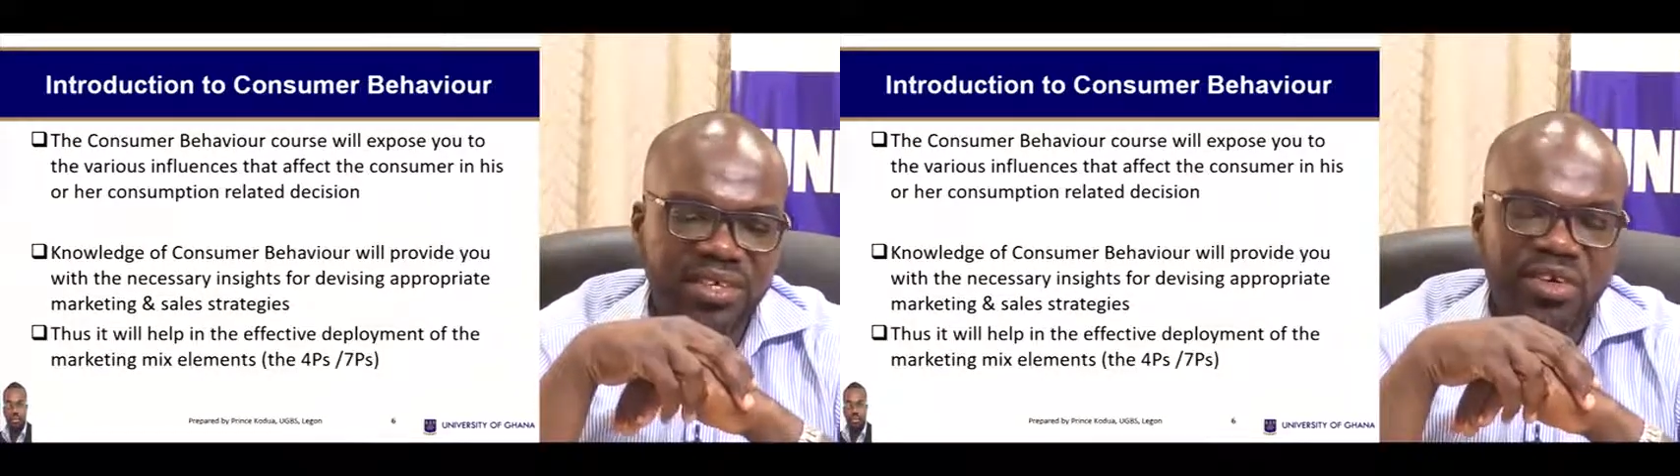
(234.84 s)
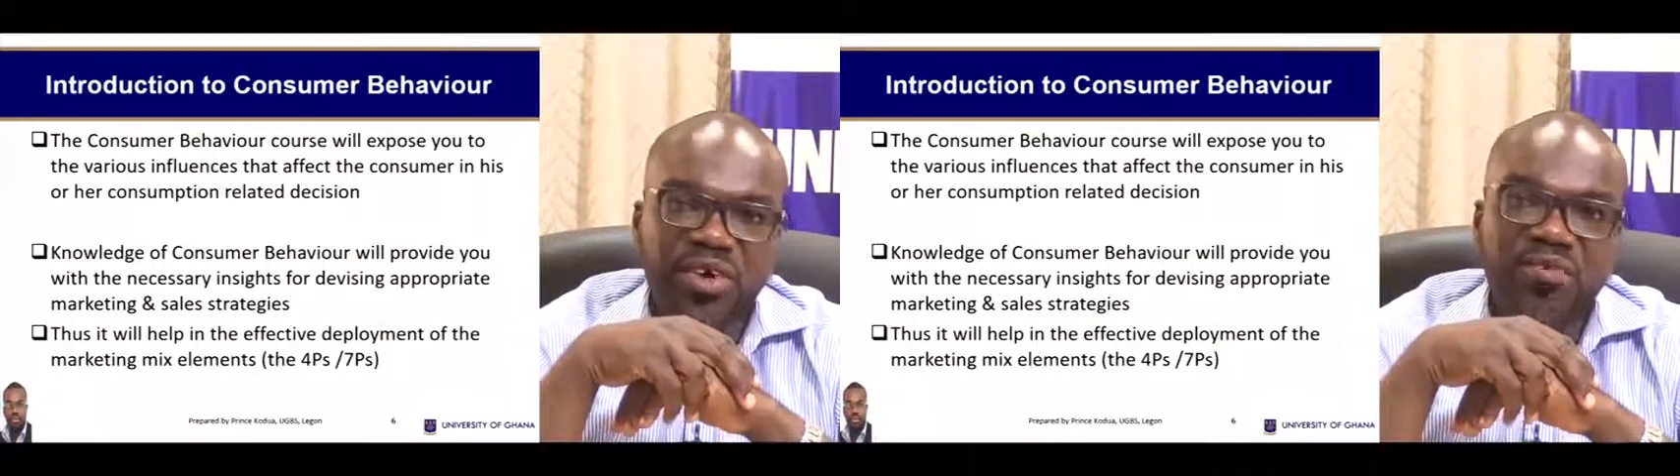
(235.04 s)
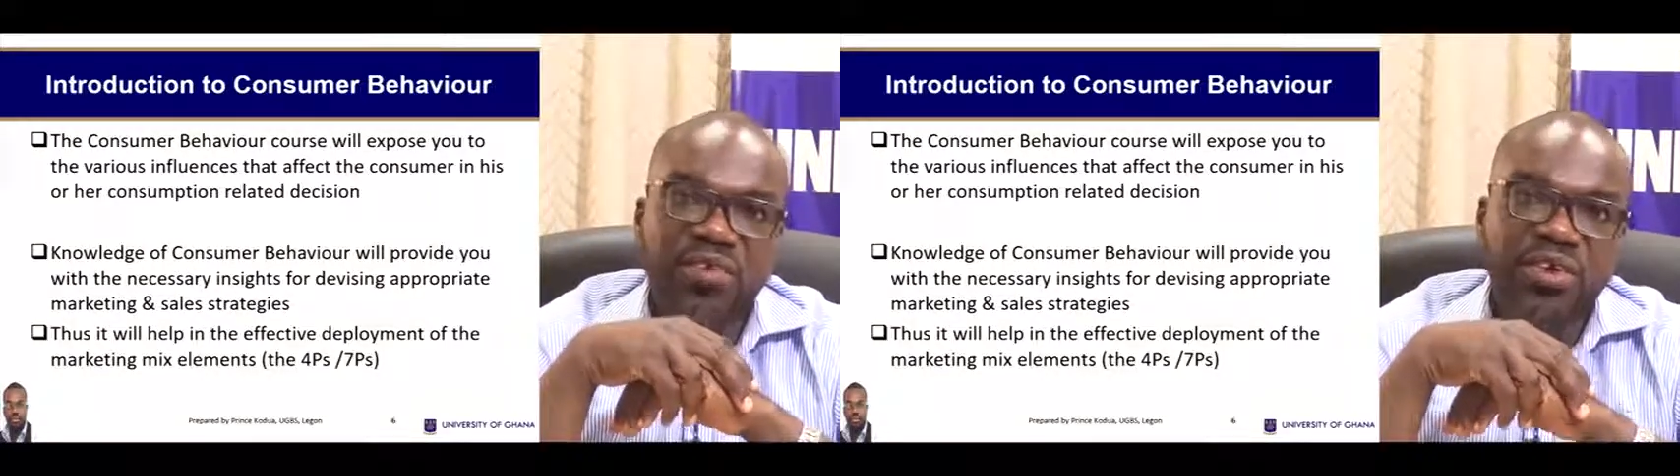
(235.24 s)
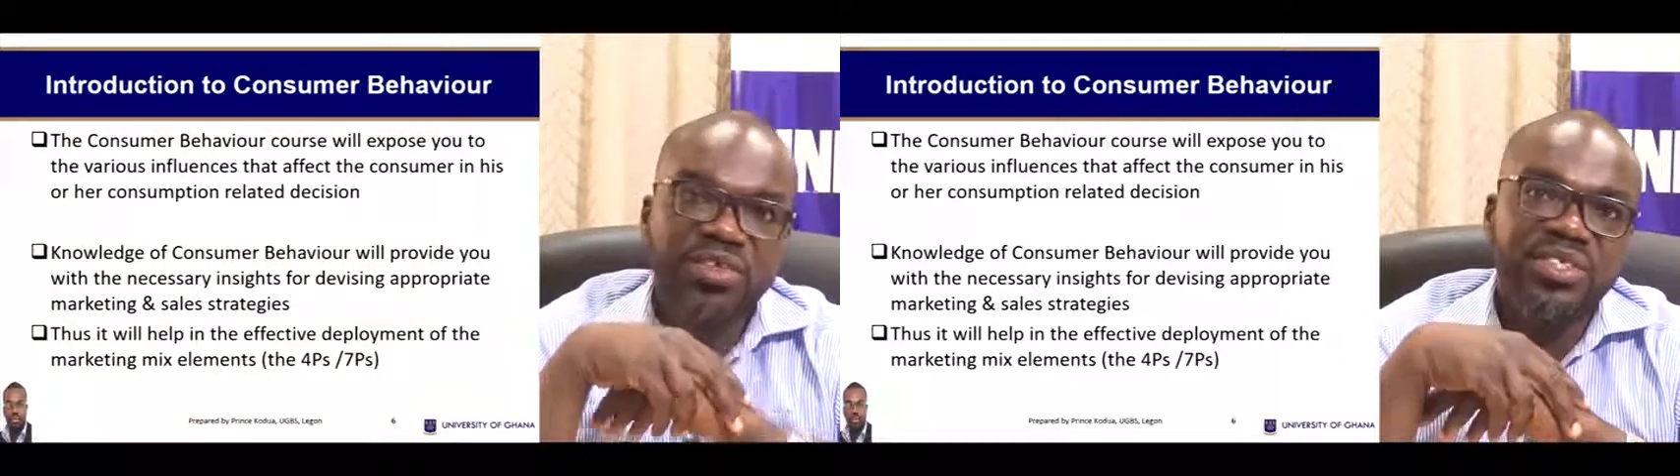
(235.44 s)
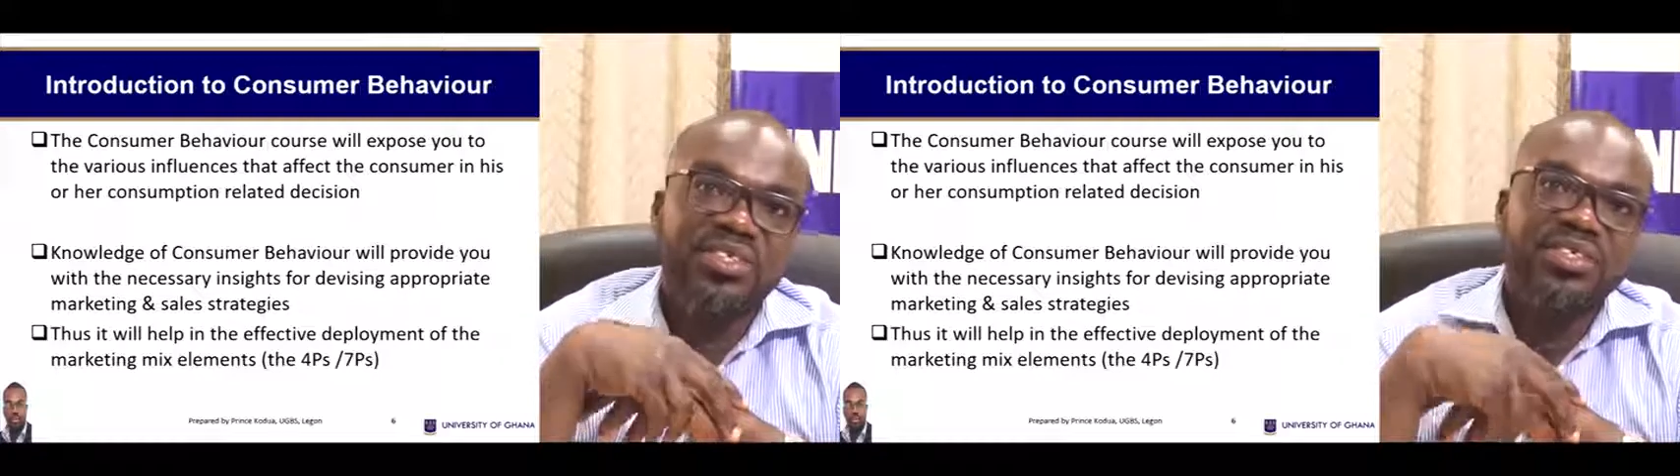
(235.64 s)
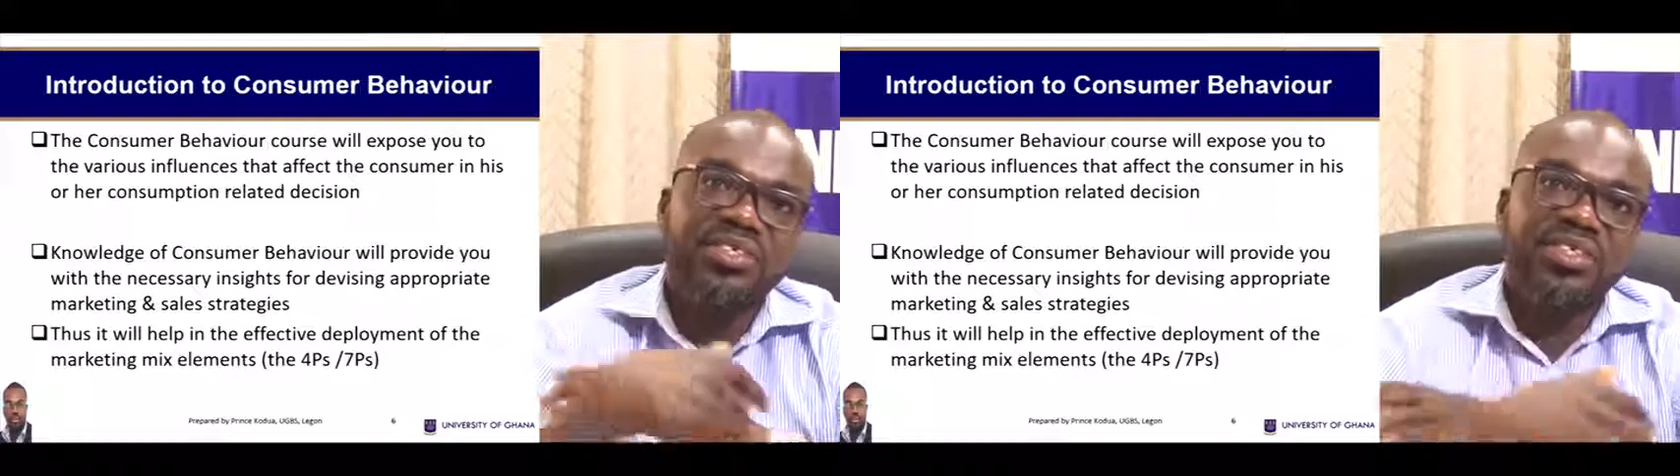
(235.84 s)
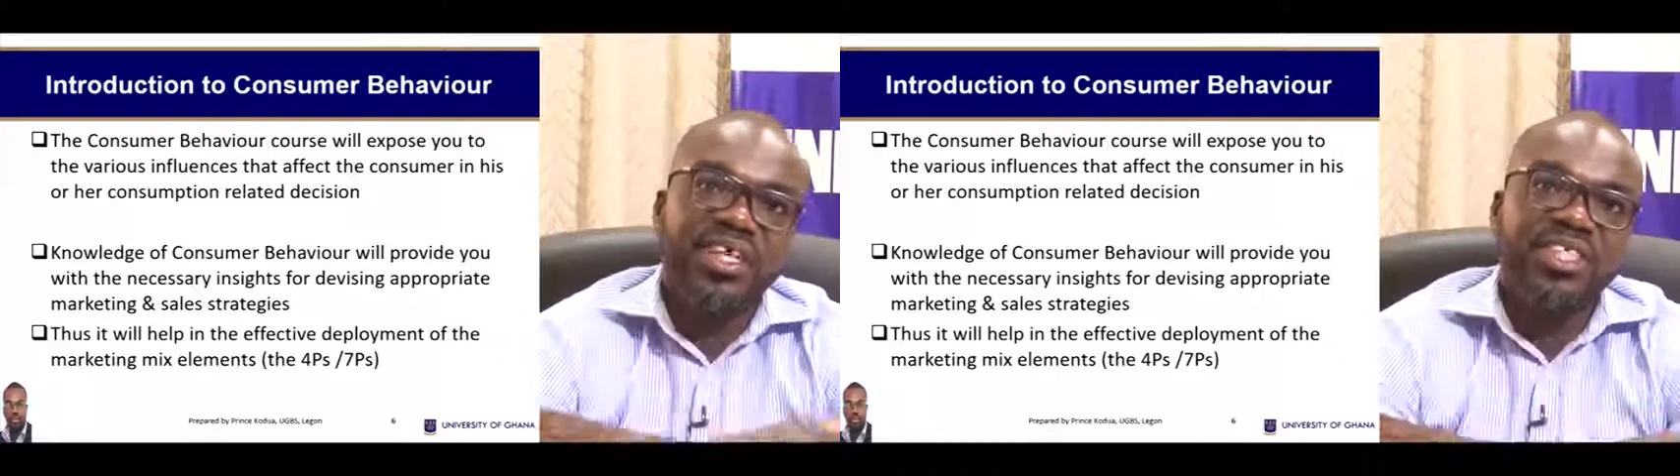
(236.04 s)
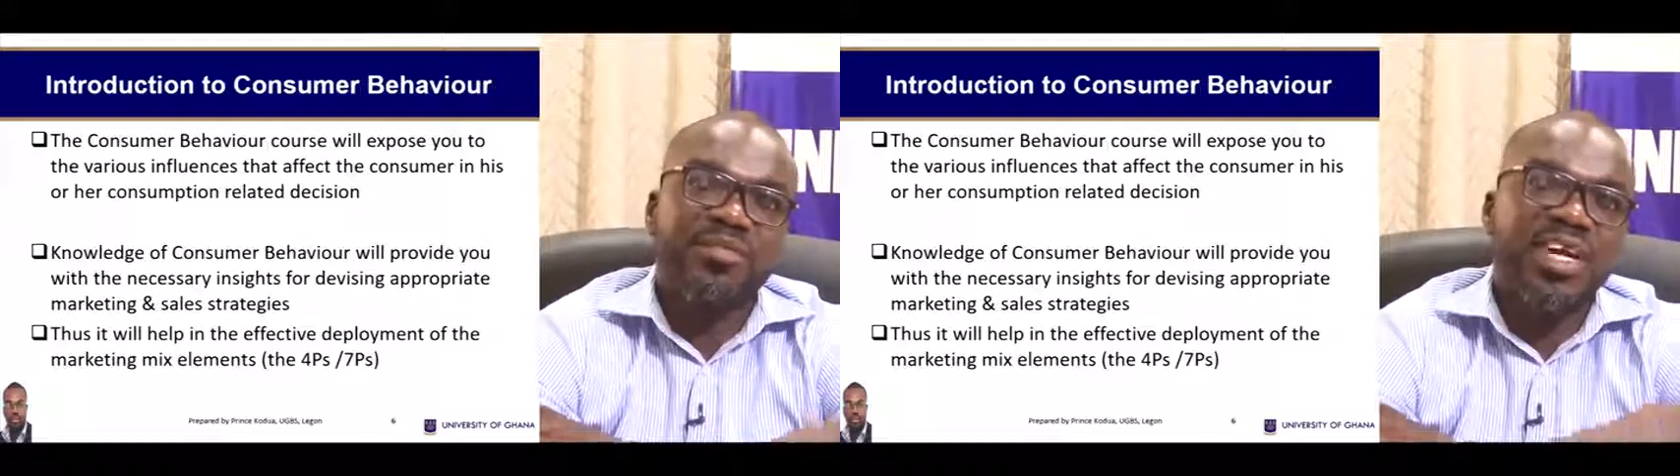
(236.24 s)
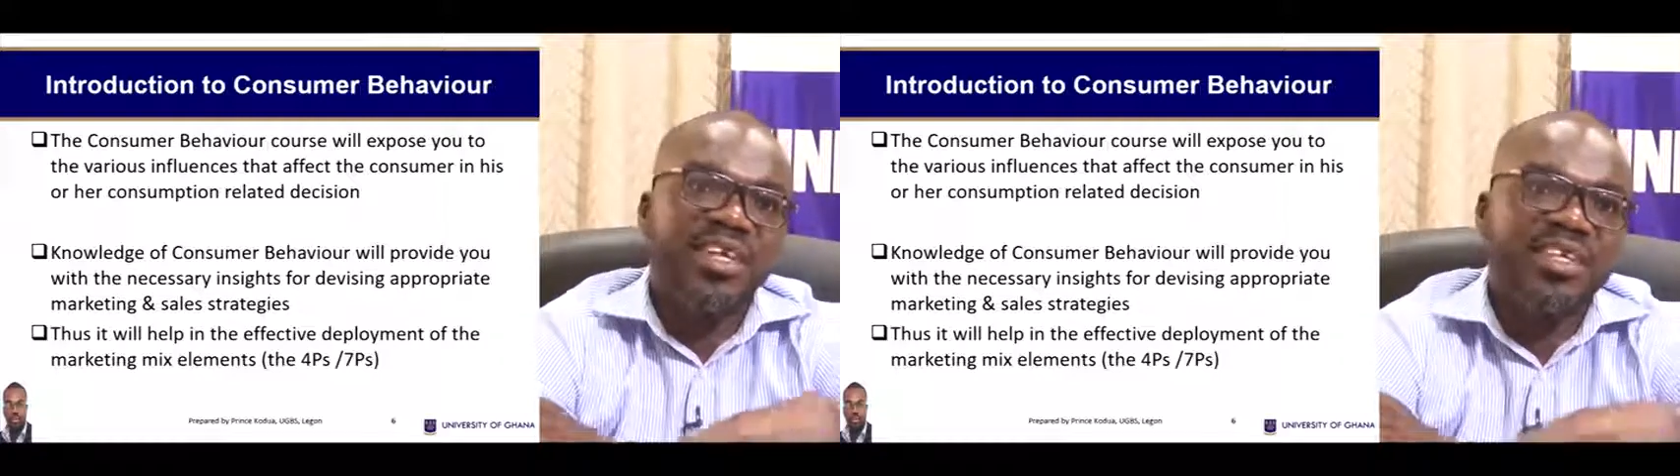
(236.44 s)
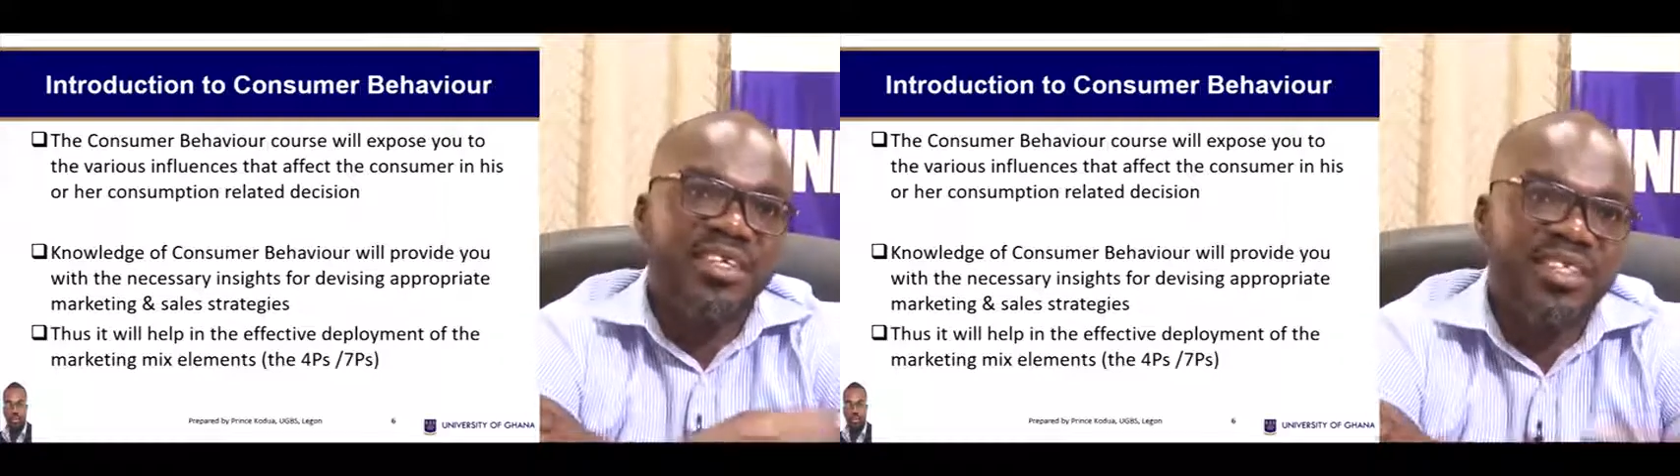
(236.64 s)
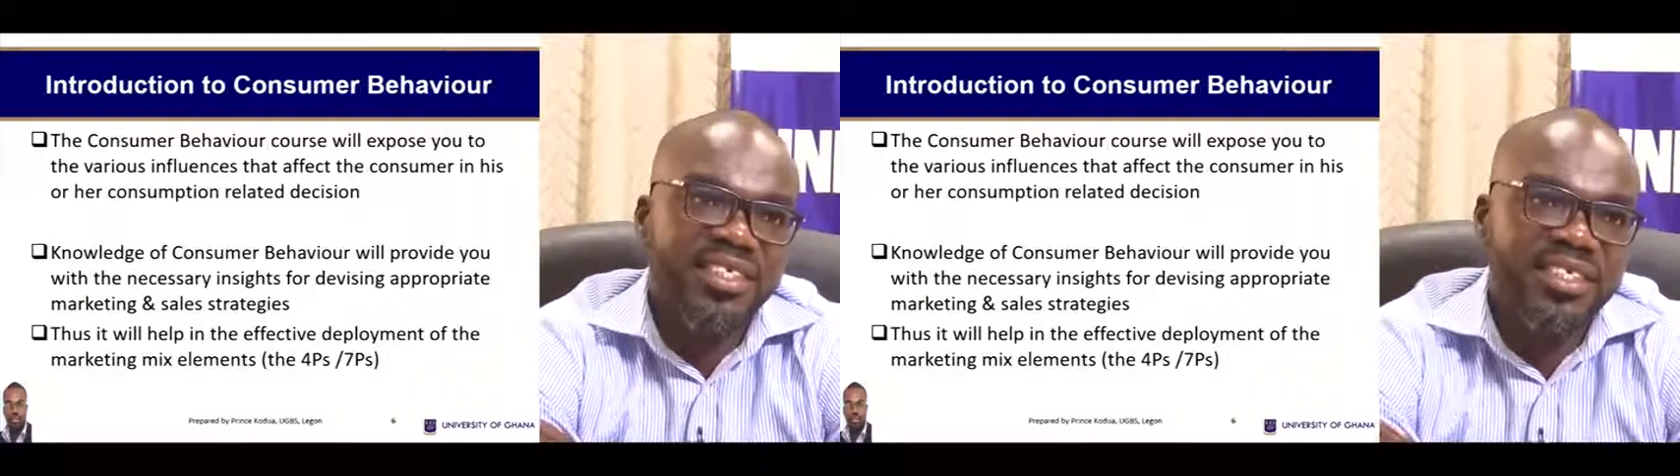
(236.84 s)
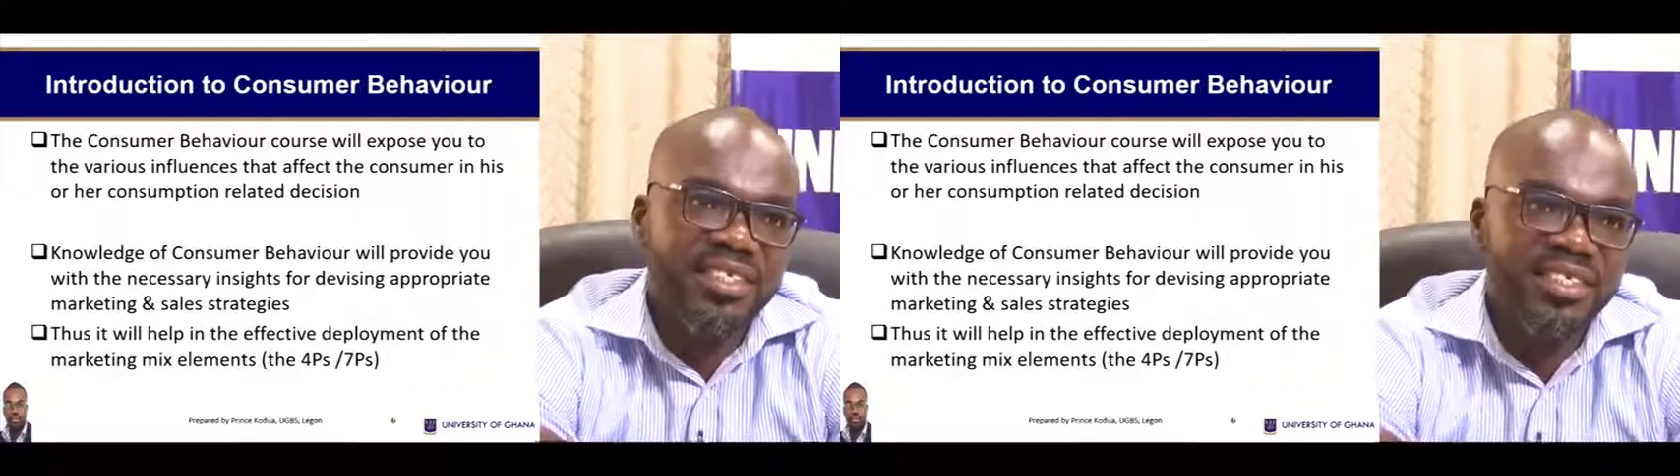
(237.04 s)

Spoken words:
Of course, as marketers,